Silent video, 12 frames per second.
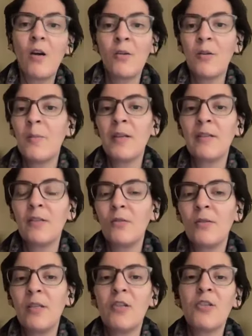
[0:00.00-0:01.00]
on the Belt and
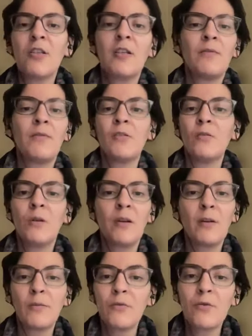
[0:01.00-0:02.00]
Road Initiative. They do a
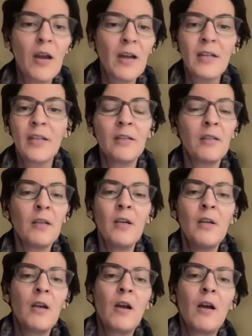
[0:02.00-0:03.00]
lot of tracking
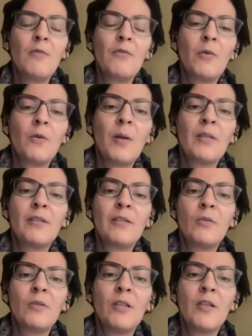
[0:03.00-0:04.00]
for Belt
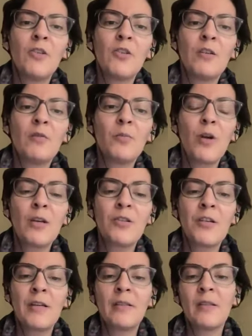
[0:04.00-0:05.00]
and Road Initiative
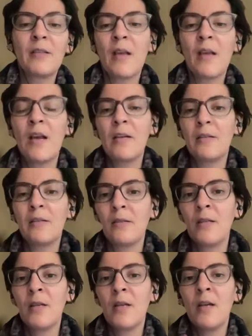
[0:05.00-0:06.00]
projects.
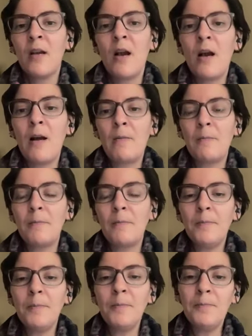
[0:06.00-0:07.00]
And
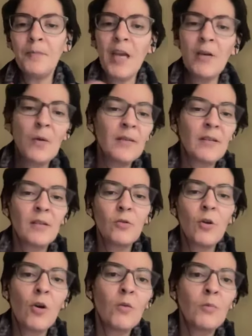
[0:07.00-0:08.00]
I went
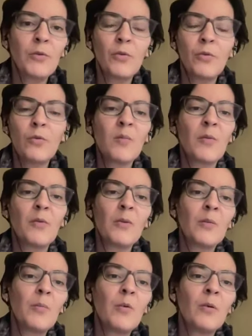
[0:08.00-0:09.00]
and combed through some of the
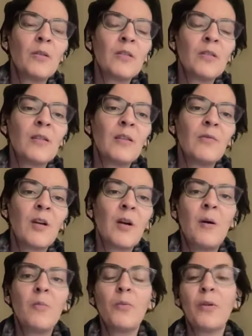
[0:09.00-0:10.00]
reports that they've
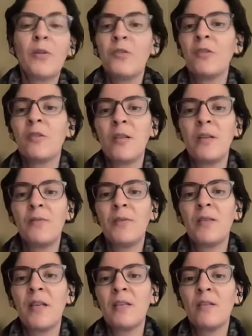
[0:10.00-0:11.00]
come up with, just to give a
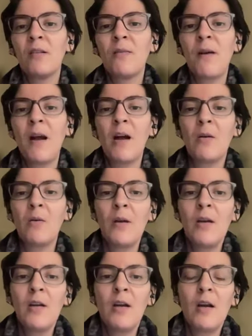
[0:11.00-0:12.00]
sense of how,
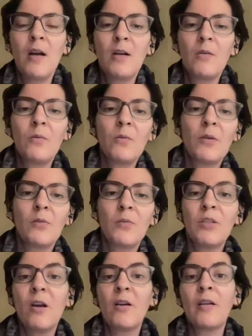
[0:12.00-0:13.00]
what are we
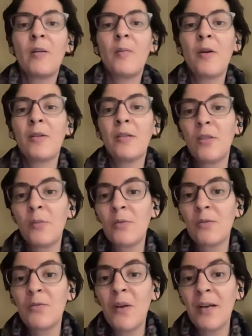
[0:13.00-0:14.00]
talking about in terms
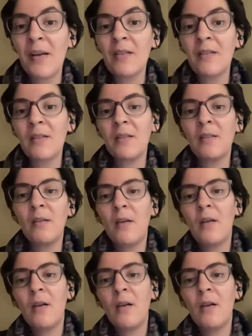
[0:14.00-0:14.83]
of financing